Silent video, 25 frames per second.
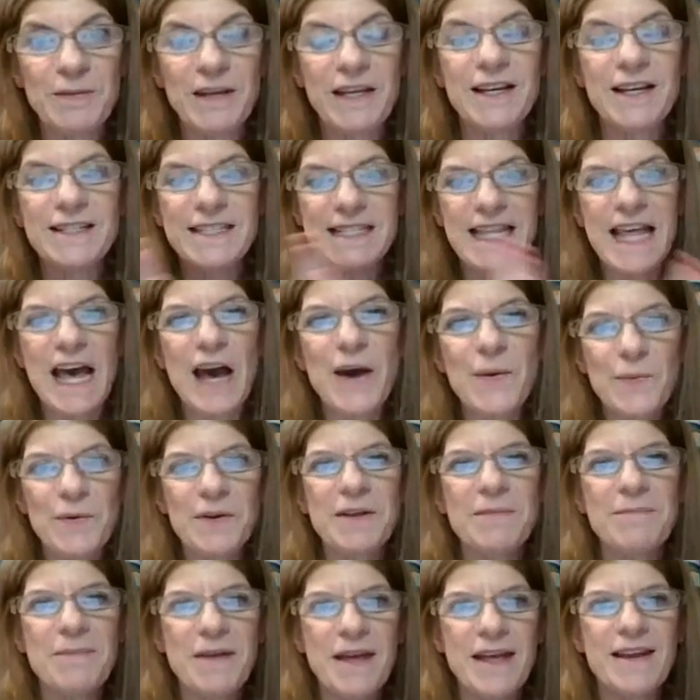because that
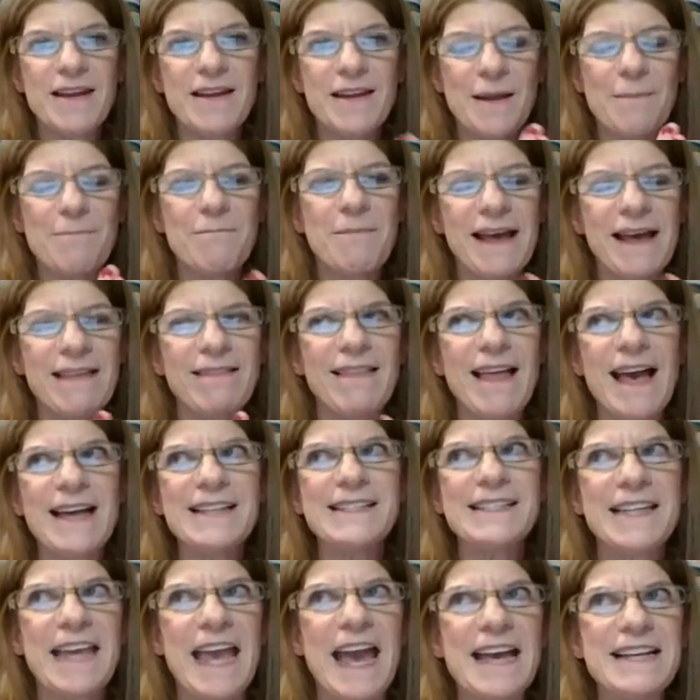would have been my
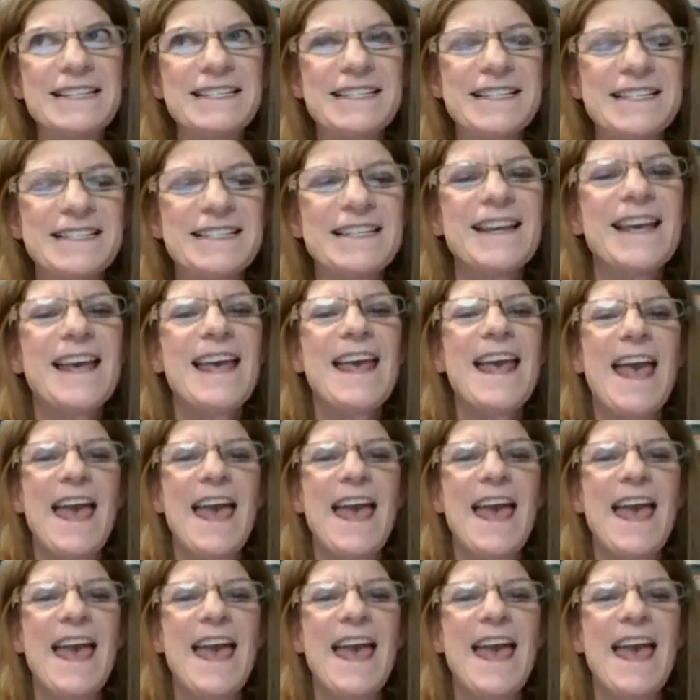last guess.